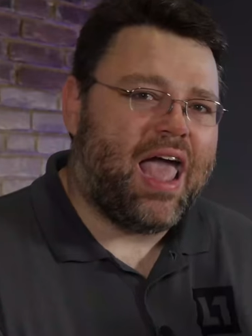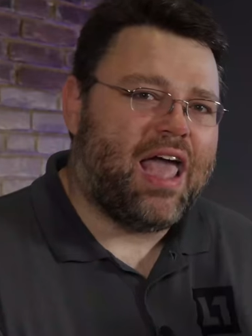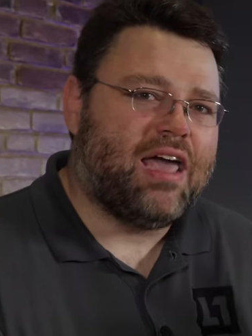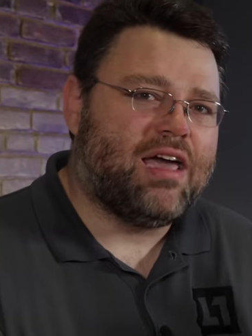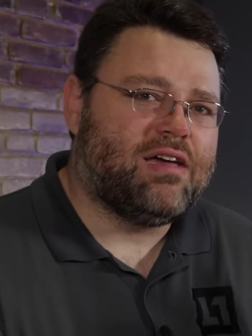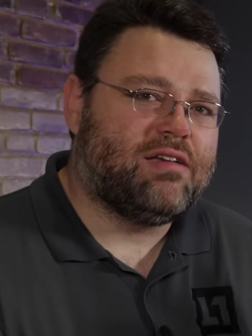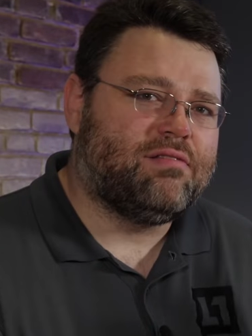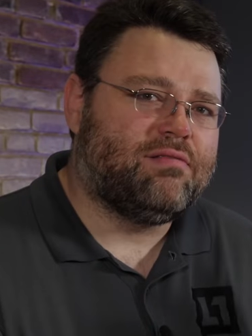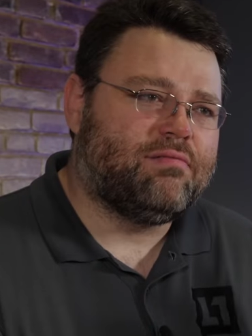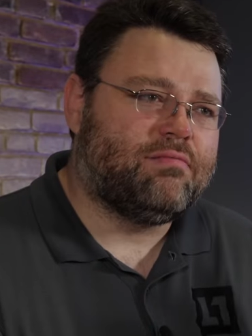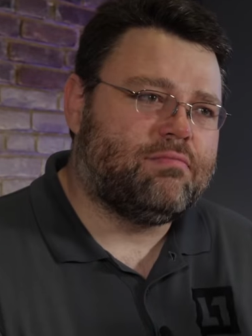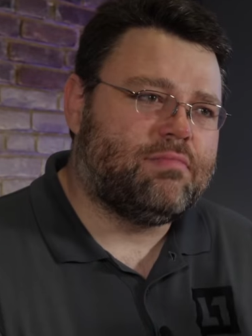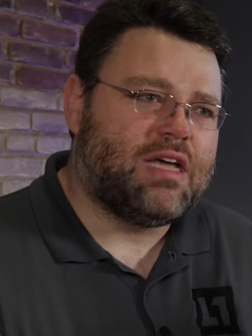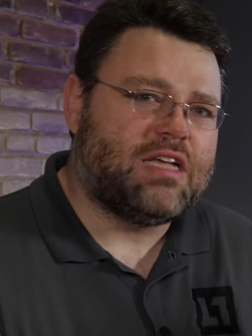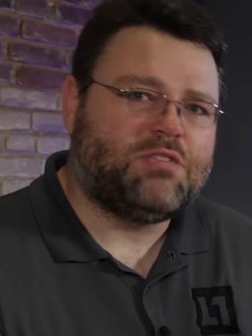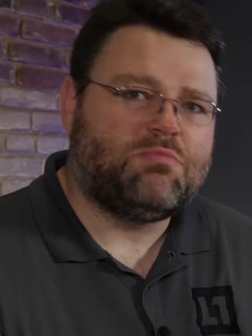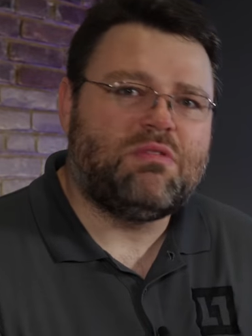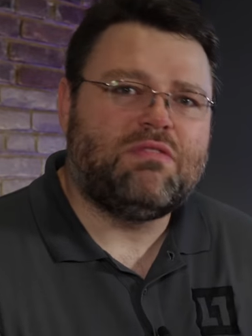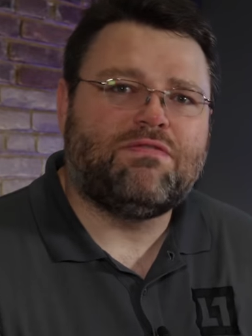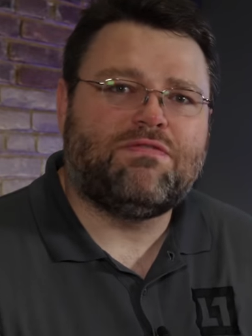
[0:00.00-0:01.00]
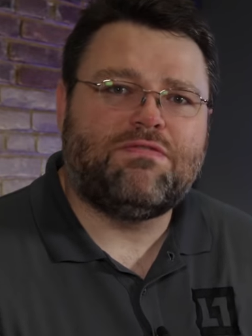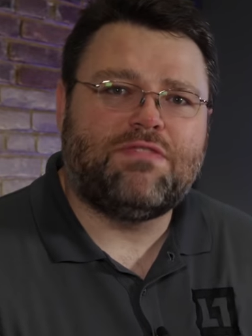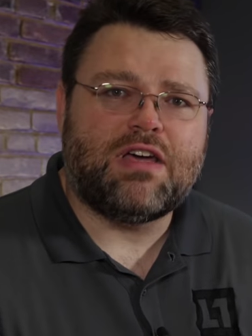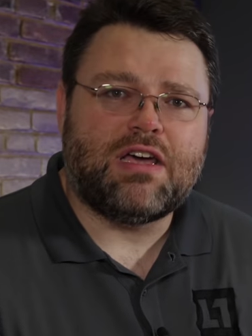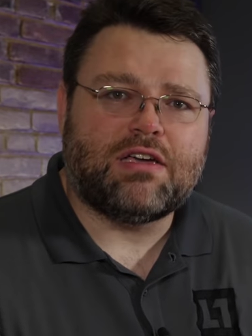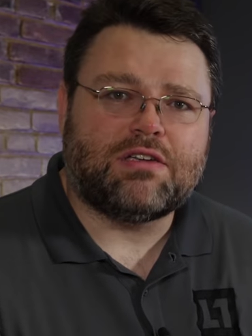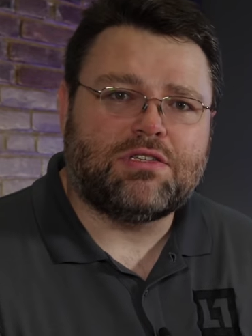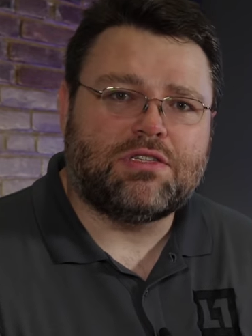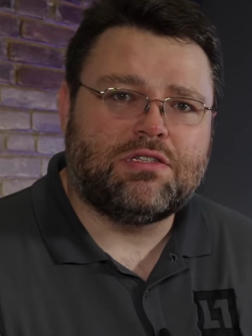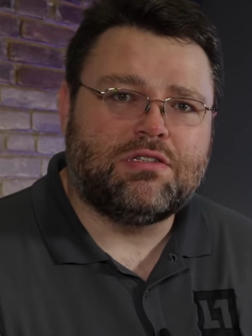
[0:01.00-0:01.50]
And that's been
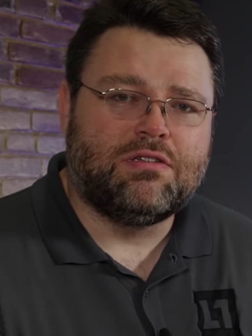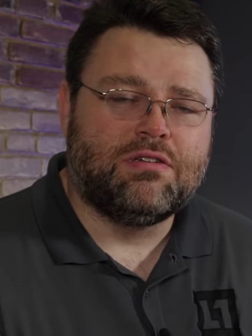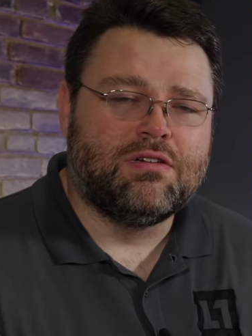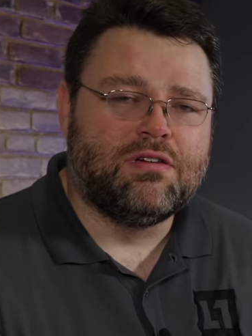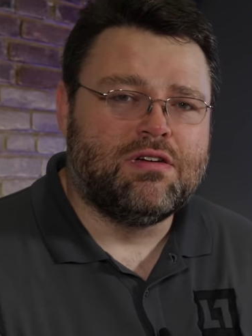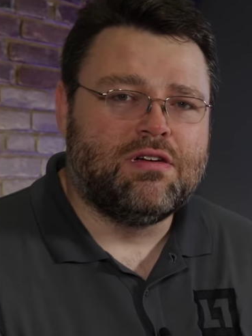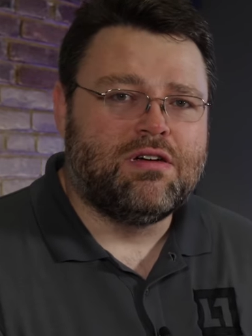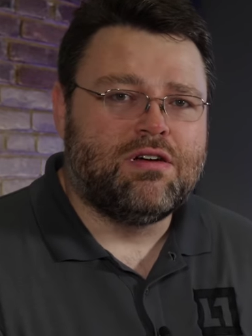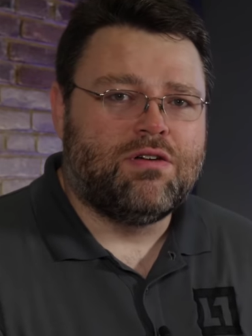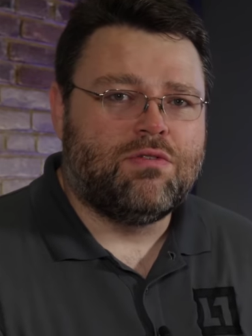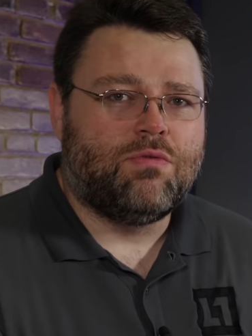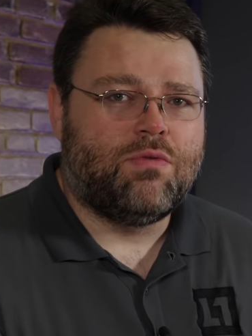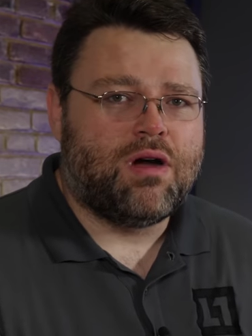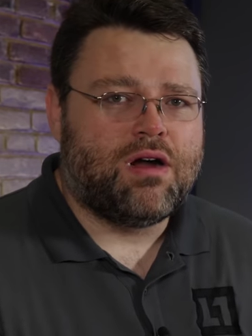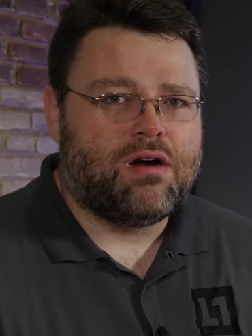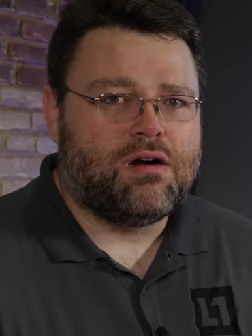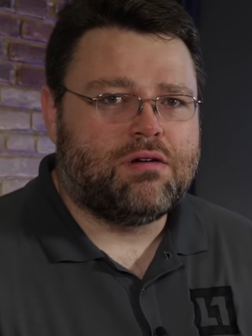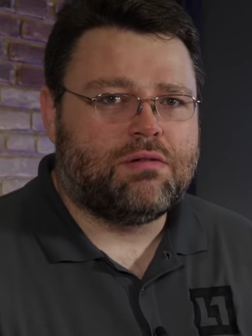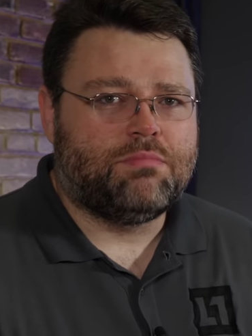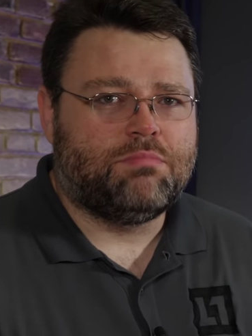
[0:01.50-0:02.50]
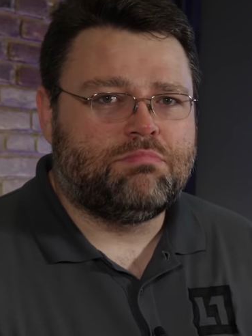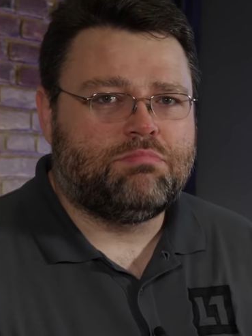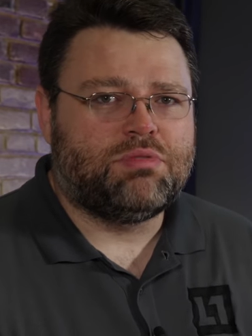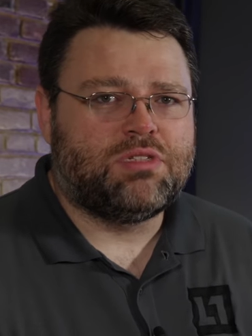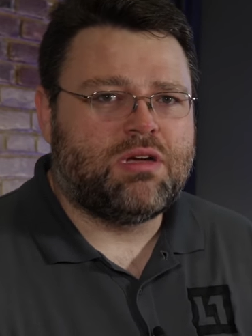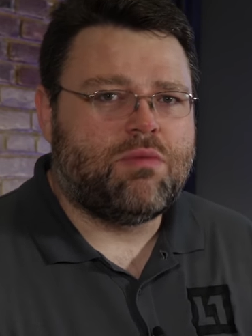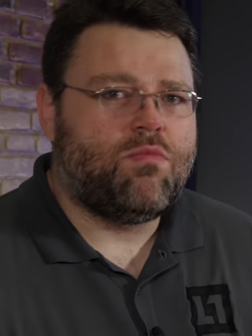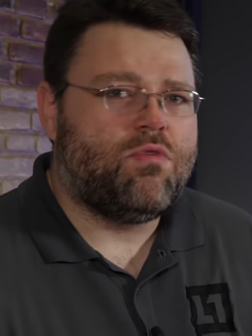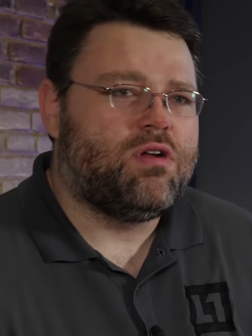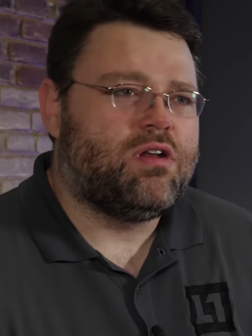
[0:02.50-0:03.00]
fixed where
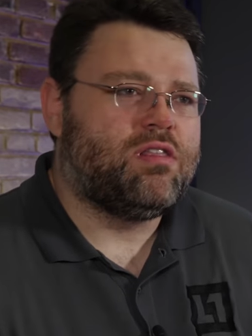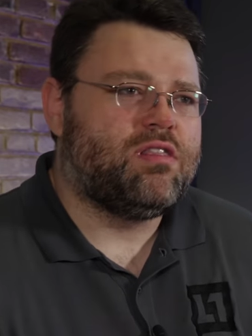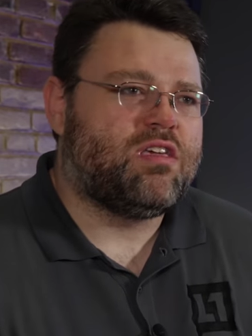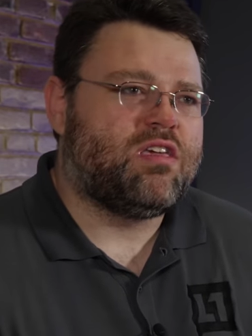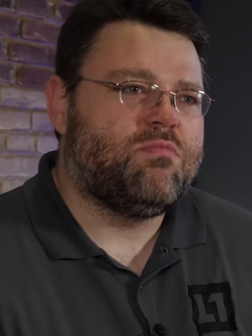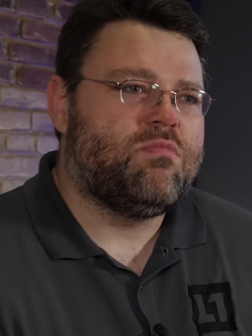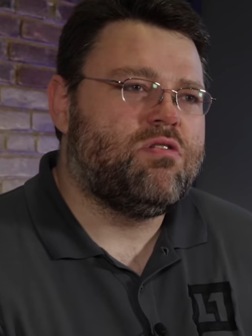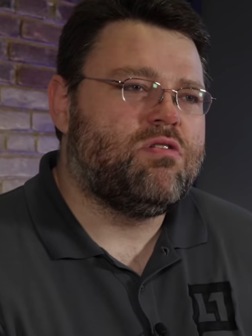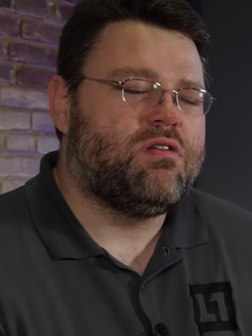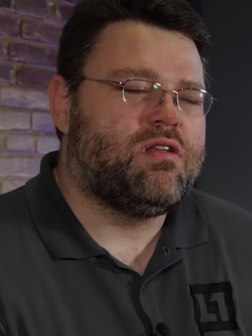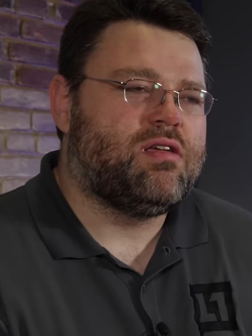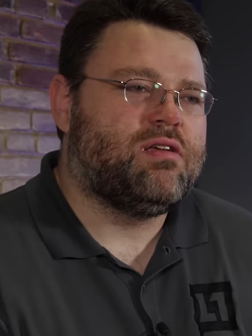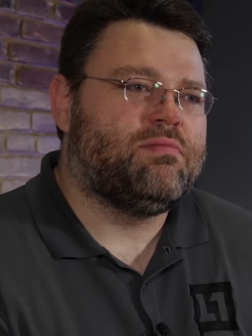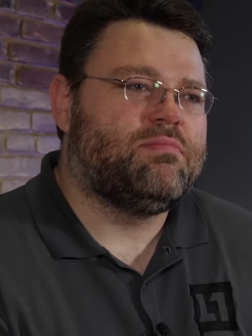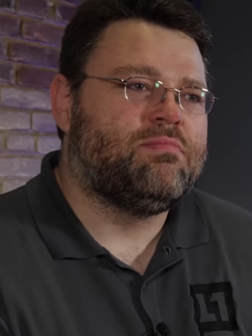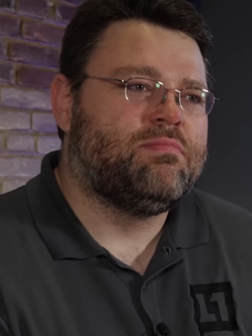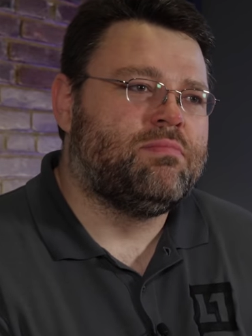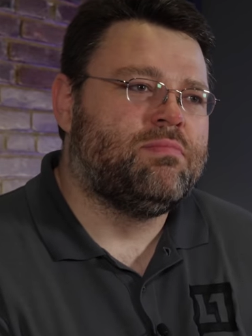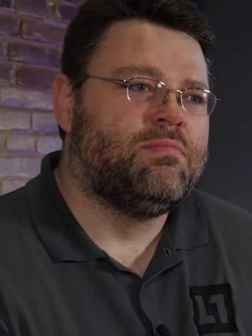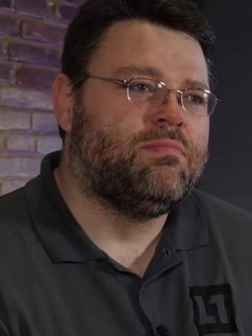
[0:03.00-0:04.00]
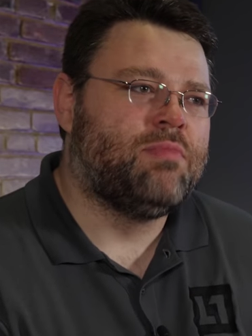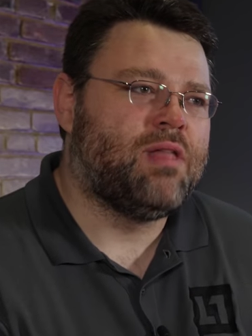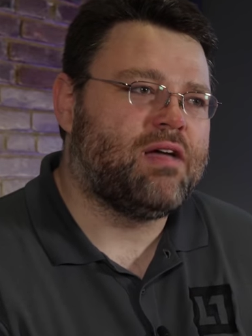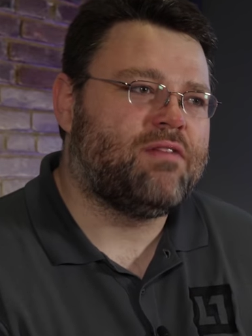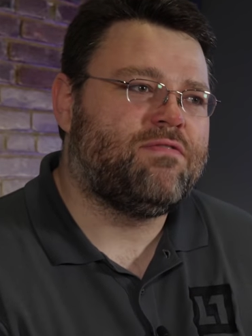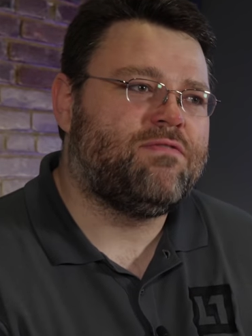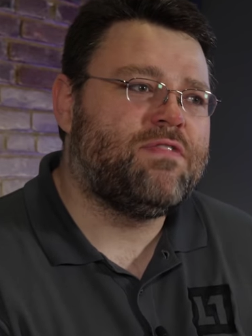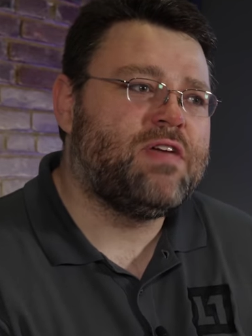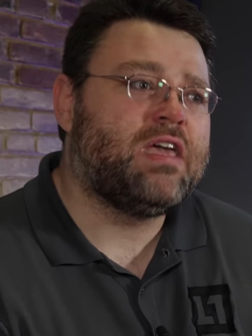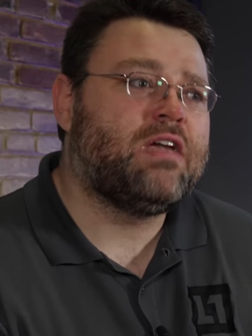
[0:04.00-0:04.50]
someone in the community
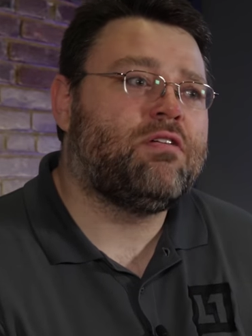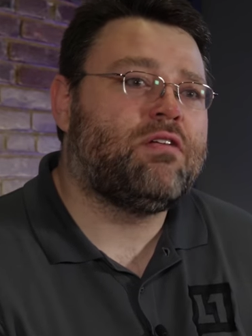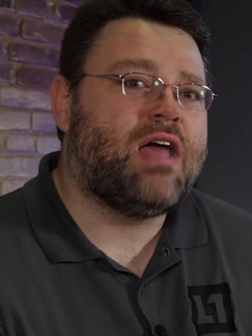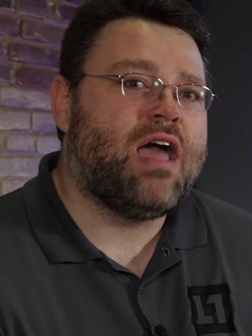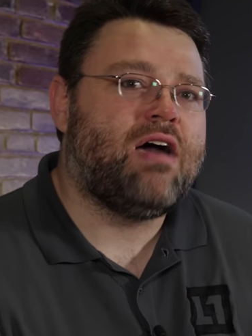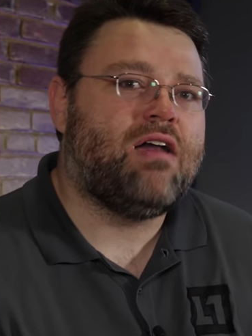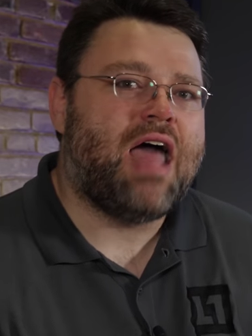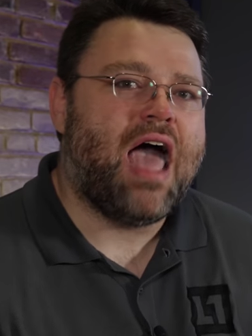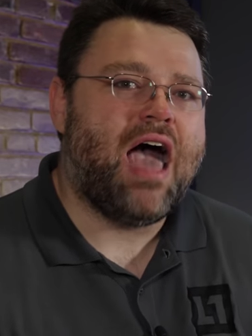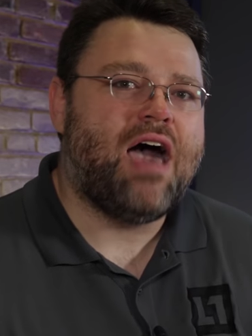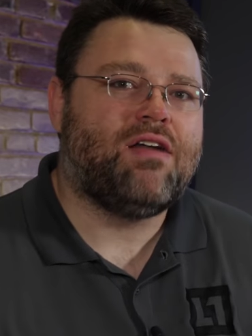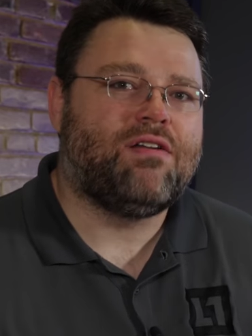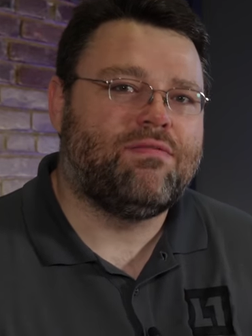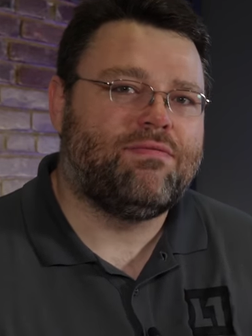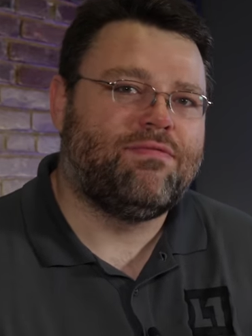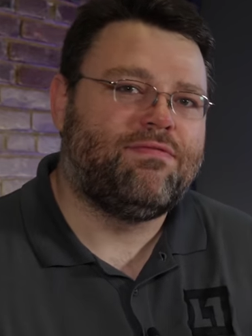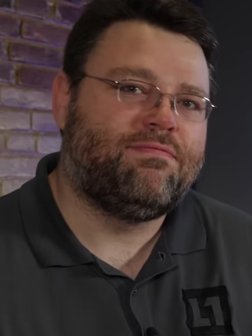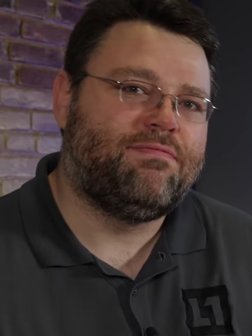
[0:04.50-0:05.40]
like figured out how to